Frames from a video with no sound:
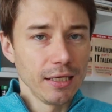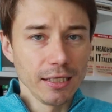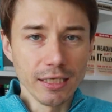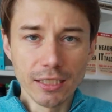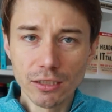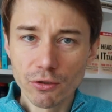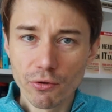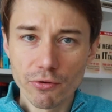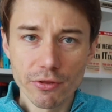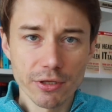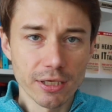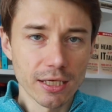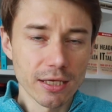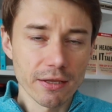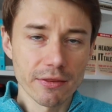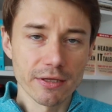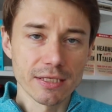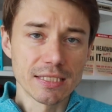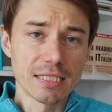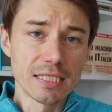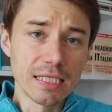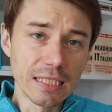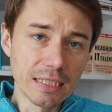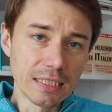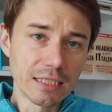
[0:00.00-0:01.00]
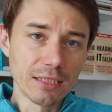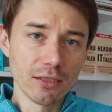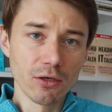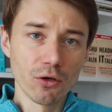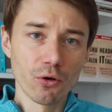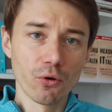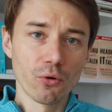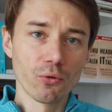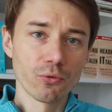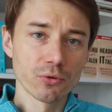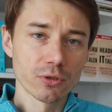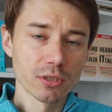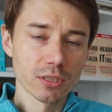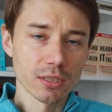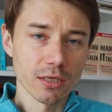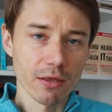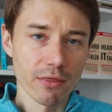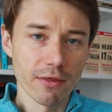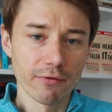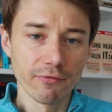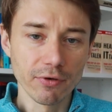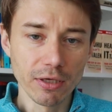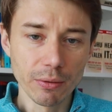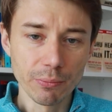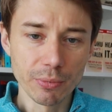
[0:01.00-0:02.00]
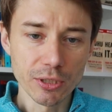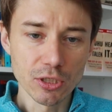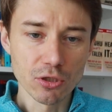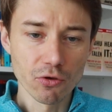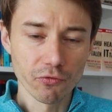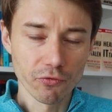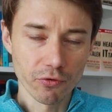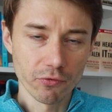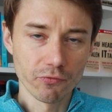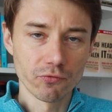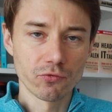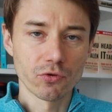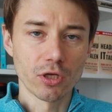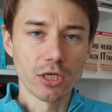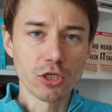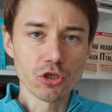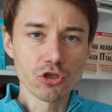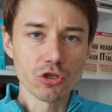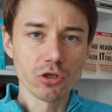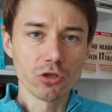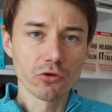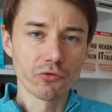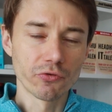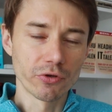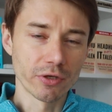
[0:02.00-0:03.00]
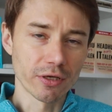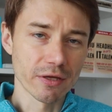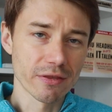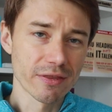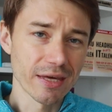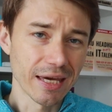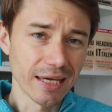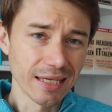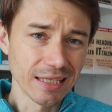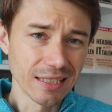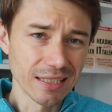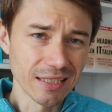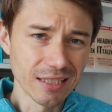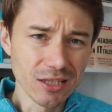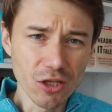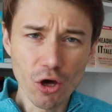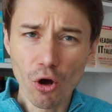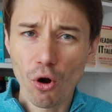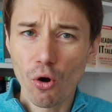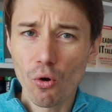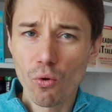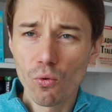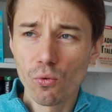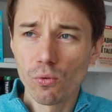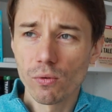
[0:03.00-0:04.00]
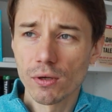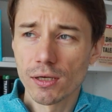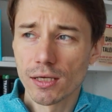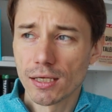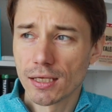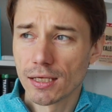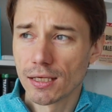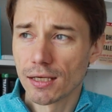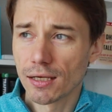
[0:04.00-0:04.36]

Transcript: CTOs, the VPs of engineering, they know,